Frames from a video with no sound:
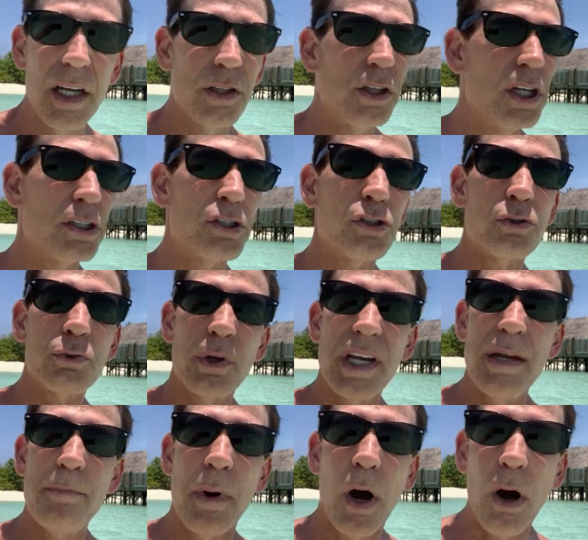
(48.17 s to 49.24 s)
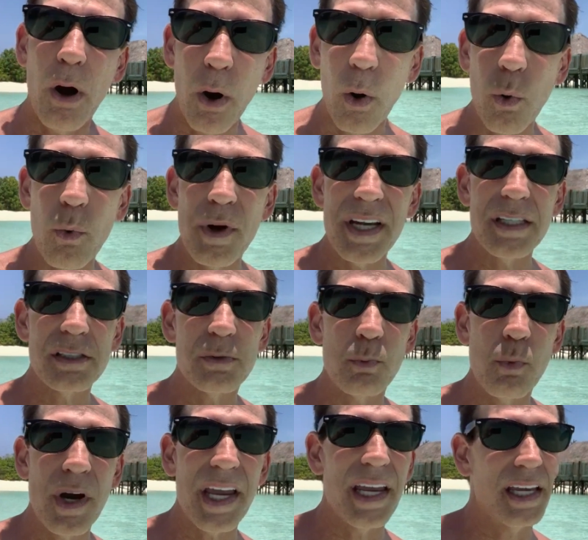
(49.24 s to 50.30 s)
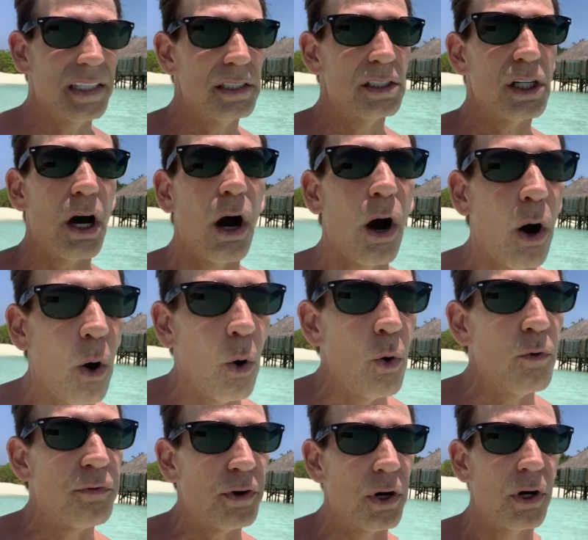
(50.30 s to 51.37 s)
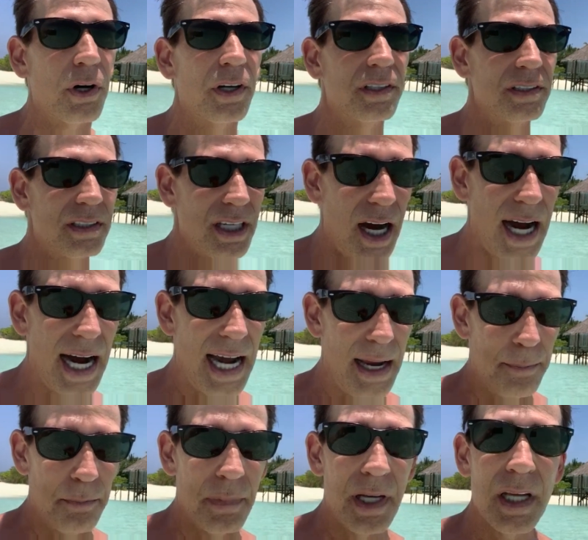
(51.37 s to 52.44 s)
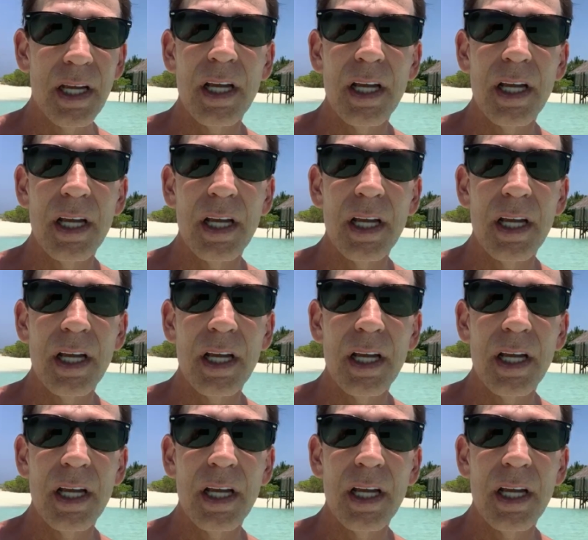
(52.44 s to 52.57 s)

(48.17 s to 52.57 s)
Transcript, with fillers: the stream always wins over time.